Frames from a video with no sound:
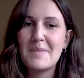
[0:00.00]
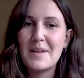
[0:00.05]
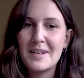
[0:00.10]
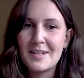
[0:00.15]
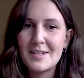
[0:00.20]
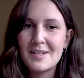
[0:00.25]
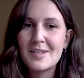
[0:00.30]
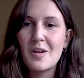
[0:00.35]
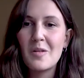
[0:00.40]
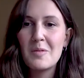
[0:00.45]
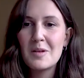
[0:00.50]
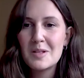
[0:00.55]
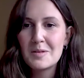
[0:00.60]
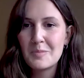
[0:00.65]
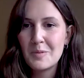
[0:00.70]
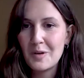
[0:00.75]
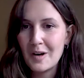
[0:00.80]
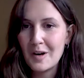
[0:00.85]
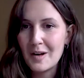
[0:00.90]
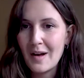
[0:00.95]
but it's so
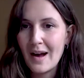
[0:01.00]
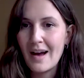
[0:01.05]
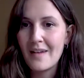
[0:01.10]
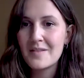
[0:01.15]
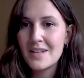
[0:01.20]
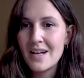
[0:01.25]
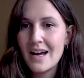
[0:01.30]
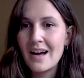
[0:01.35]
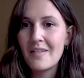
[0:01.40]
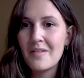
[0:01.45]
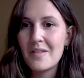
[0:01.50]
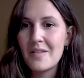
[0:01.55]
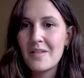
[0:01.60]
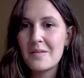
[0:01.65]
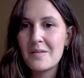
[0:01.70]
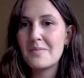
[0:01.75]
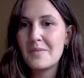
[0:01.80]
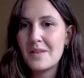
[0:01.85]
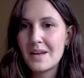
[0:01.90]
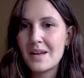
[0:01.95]
much more you have to have
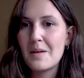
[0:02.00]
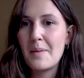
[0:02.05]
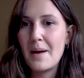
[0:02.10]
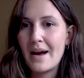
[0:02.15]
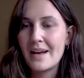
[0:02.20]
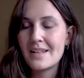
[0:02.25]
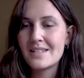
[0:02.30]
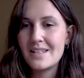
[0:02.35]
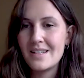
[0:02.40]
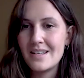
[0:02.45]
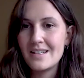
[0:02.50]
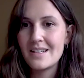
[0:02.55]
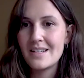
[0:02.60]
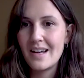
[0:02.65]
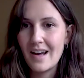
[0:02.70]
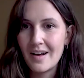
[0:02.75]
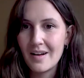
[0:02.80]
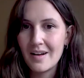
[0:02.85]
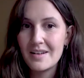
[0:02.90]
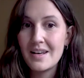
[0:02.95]
the, the capacity
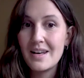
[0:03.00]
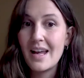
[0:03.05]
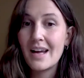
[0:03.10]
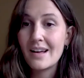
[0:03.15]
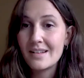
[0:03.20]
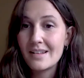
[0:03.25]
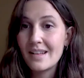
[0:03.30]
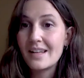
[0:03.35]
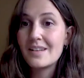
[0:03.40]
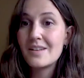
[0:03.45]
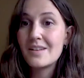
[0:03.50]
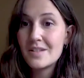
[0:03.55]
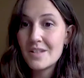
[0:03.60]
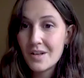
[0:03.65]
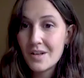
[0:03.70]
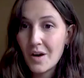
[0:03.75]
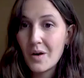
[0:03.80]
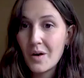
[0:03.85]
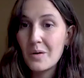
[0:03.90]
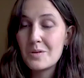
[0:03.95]
to uh, neck like
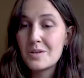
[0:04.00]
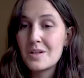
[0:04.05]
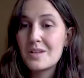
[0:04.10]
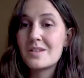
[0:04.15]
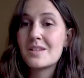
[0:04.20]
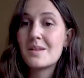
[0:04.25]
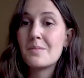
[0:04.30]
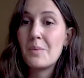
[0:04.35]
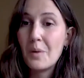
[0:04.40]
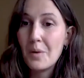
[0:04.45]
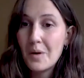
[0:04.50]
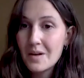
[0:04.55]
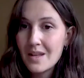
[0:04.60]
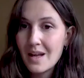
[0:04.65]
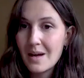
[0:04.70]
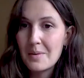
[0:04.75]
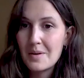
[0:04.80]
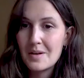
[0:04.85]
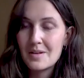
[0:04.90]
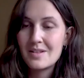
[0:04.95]
to coach and
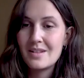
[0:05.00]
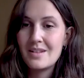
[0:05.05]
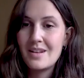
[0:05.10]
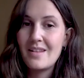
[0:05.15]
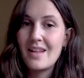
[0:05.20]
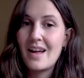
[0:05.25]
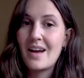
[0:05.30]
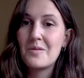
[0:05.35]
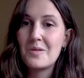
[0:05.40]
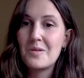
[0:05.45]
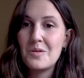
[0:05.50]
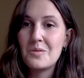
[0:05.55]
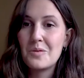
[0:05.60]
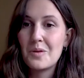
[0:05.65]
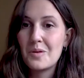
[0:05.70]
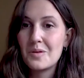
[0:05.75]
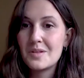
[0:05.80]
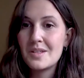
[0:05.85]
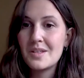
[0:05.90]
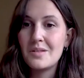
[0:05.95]
support that person in that new
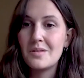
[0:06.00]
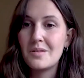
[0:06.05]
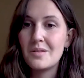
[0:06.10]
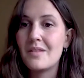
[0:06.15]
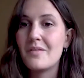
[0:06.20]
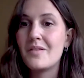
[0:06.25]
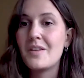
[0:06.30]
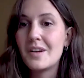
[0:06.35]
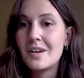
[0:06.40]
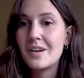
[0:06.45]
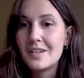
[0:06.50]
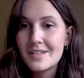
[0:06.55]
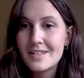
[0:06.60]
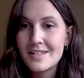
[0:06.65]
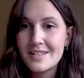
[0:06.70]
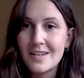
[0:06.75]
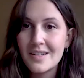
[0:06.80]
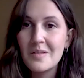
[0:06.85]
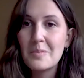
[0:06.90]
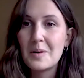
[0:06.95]
role too and if you're
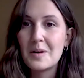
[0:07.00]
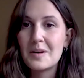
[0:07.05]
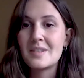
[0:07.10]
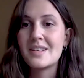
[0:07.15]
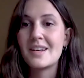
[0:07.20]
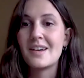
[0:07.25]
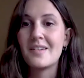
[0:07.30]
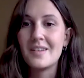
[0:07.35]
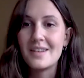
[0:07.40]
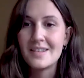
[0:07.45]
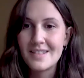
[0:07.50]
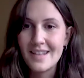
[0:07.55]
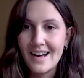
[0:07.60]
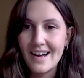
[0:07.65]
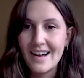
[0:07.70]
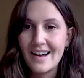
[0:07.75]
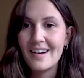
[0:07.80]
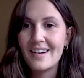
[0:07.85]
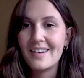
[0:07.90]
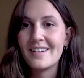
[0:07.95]
still burnt out and
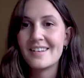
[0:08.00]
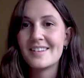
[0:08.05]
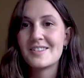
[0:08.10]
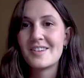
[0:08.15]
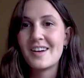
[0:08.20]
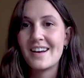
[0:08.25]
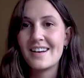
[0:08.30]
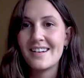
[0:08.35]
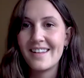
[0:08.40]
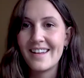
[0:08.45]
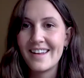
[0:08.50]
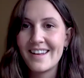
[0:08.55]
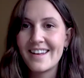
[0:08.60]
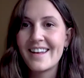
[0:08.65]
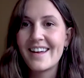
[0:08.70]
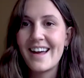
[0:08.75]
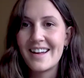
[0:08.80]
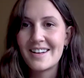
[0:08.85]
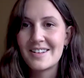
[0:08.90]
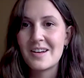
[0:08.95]
tired and trying to like
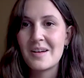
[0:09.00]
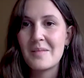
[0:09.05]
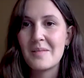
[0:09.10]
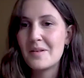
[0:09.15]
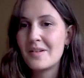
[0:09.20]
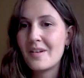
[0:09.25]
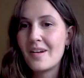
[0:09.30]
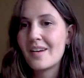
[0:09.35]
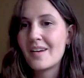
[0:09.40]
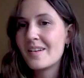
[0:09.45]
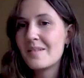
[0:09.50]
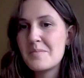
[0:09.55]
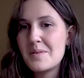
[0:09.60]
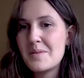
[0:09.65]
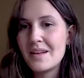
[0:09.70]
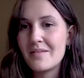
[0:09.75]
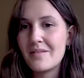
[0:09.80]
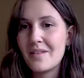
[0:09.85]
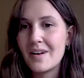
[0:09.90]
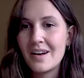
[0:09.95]
catch up you're not going to
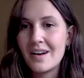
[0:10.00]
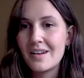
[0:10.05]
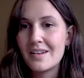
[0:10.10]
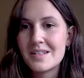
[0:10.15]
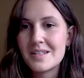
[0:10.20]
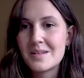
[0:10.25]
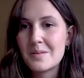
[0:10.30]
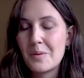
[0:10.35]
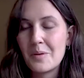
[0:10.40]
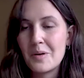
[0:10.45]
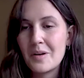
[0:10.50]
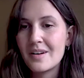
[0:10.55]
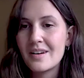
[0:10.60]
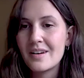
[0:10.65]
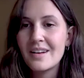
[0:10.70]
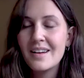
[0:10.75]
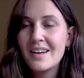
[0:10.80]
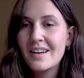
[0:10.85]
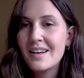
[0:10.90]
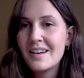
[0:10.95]
be a very good
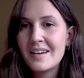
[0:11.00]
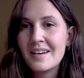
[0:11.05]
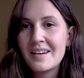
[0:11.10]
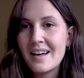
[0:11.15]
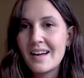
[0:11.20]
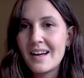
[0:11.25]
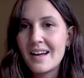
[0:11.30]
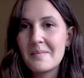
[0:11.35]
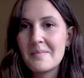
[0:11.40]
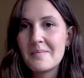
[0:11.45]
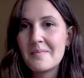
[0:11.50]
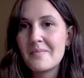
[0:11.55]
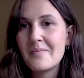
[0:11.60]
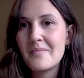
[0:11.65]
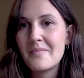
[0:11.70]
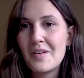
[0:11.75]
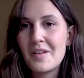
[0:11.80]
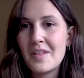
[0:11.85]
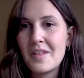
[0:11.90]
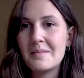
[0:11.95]
support um,
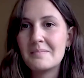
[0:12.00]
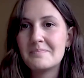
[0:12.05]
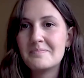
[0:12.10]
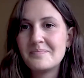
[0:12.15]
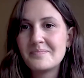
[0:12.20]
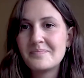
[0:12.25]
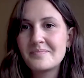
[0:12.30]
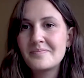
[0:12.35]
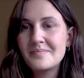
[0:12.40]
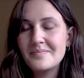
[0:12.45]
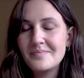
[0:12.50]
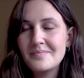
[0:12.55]
for them